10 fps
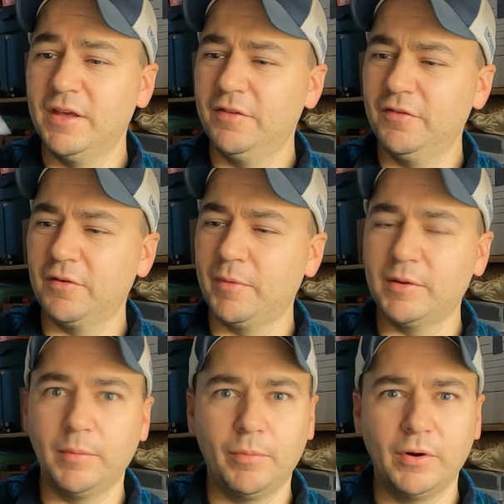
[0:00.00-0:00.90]
These are meant
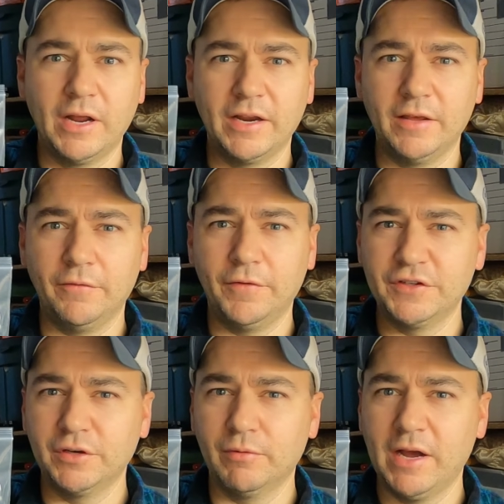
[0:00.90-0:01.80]
to be put on a
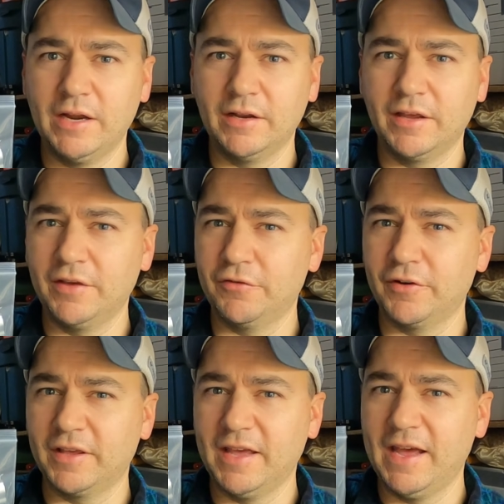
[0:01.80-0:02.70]
fishing rod in case you're going to